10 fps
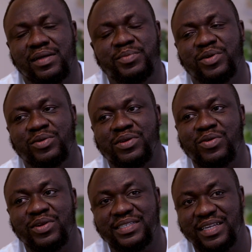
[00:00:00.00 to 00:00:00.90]
I'm not going to
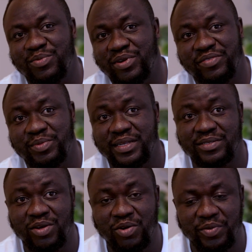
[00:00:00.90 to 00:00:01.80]
go the same way
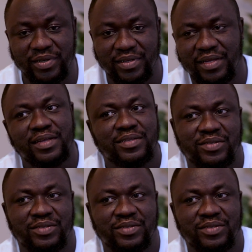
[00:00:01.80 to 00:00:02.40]
everybody's going.